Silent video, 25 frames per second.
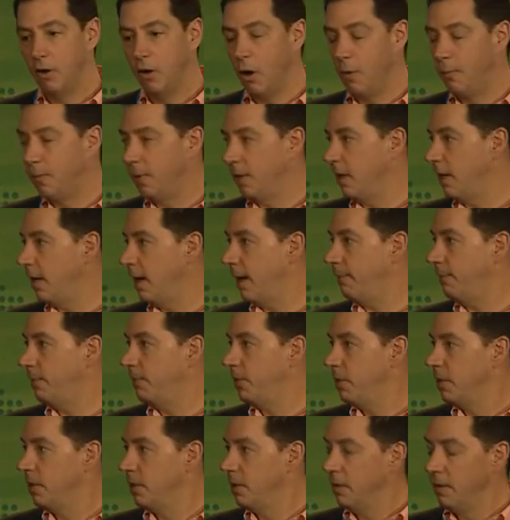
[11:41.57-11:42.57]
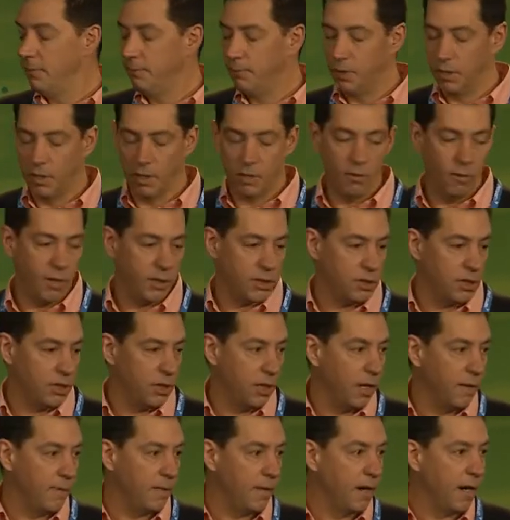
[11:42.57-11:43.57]
open it up, put a question
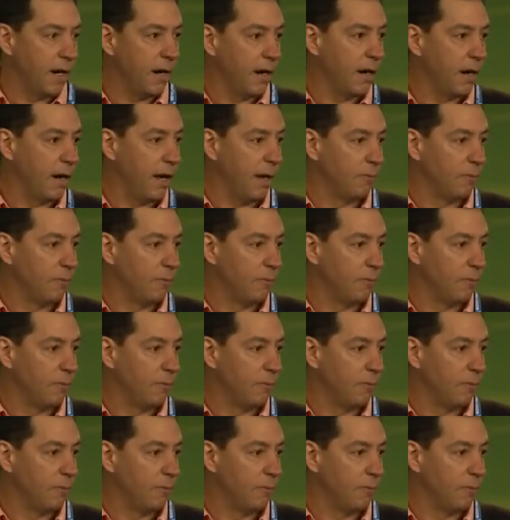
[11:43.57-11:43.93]
on there,